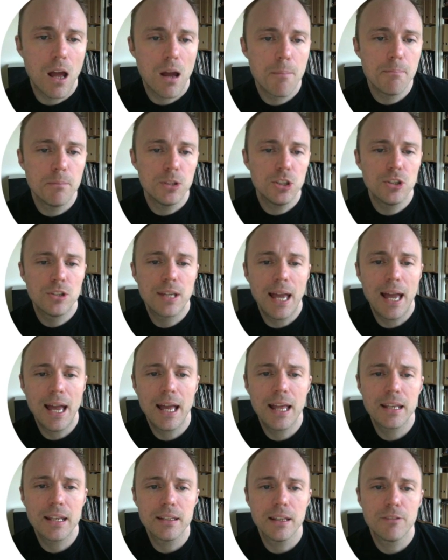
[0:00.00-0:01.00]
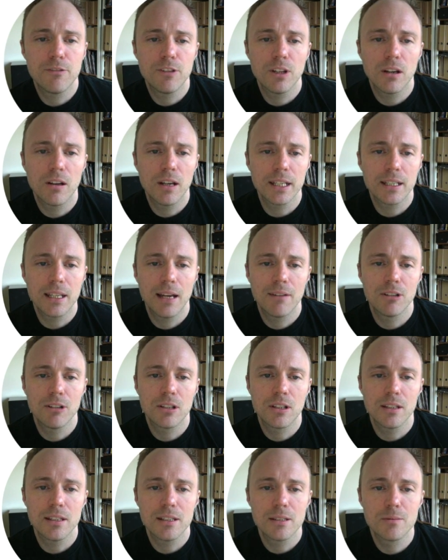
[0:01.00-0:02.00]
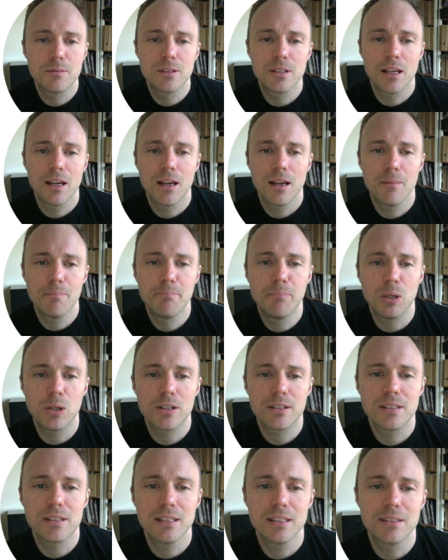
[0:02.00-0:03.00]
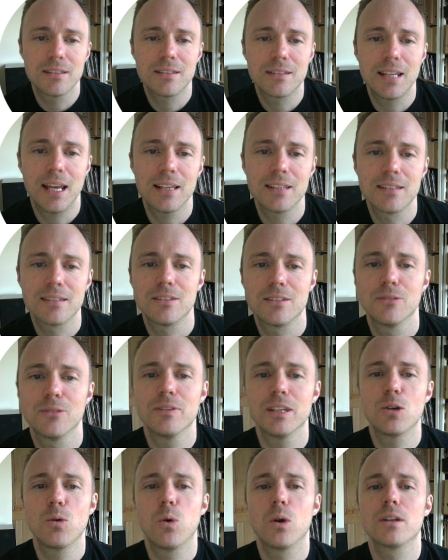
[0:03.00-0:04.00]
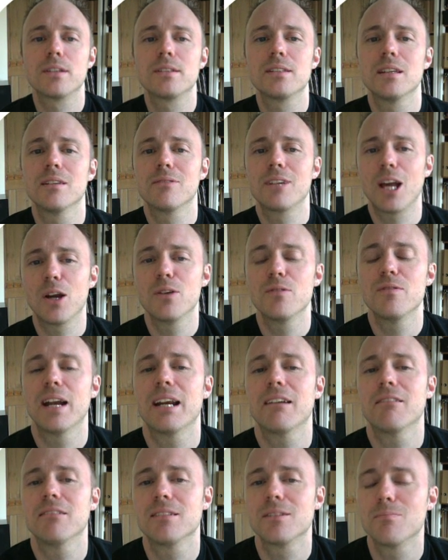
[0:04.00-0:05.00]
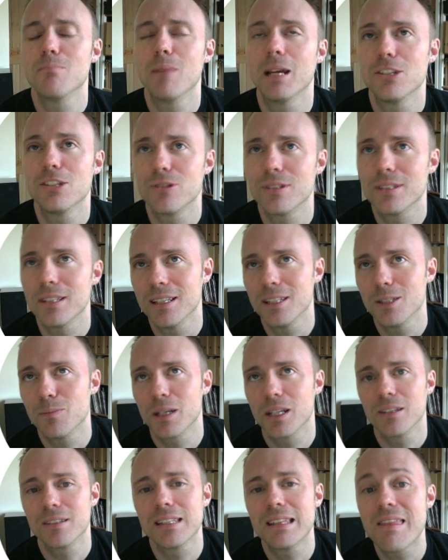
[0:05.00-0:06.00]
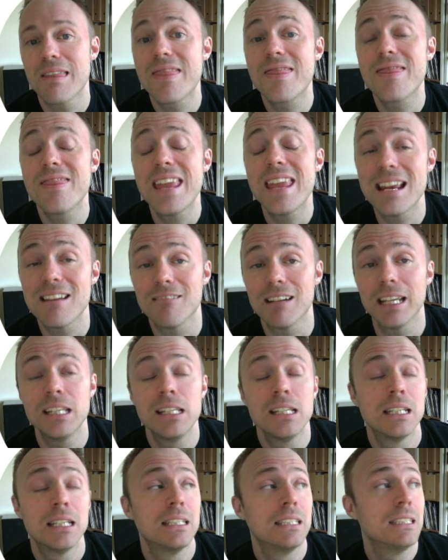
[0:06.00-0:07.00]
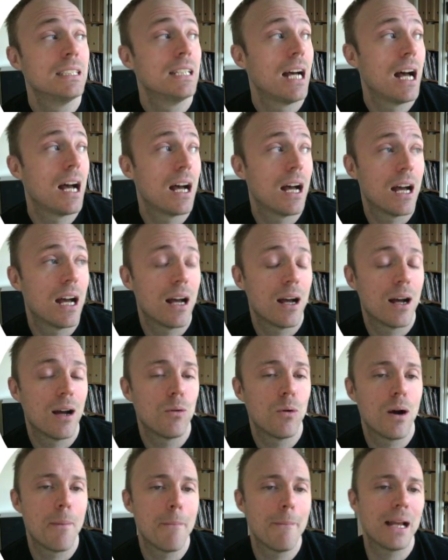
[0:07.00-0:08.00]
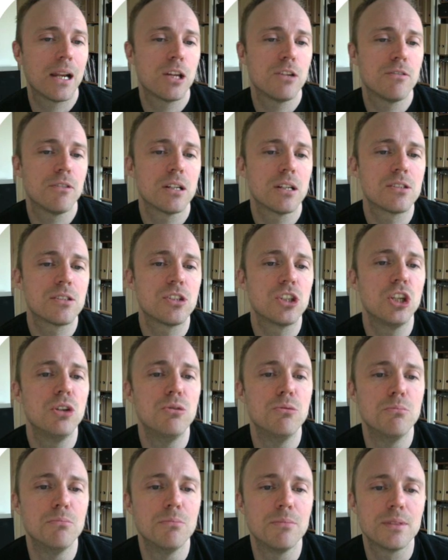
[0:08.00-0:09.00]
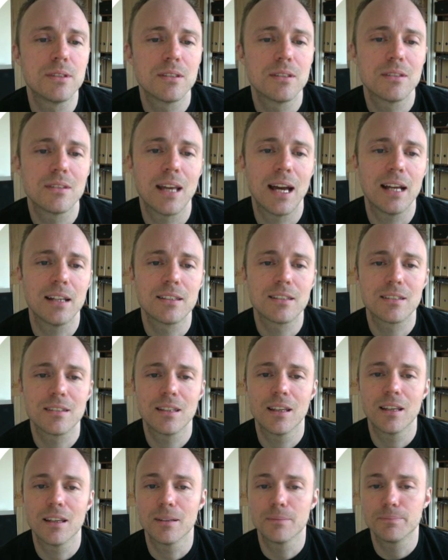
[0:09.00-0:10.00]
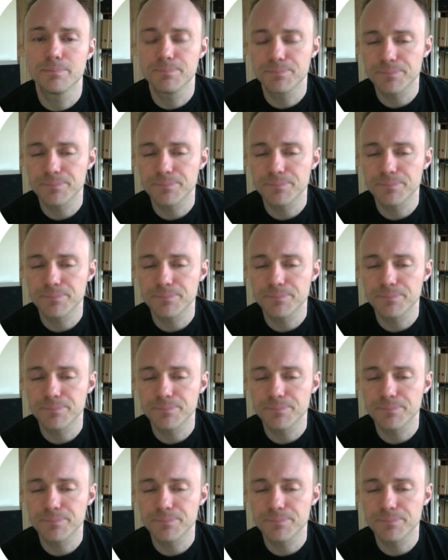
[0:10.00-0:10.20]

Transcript: You can, if you like, have a look at this boxes test of equality of covariance matrices, because in theory, a MANOVA assumes that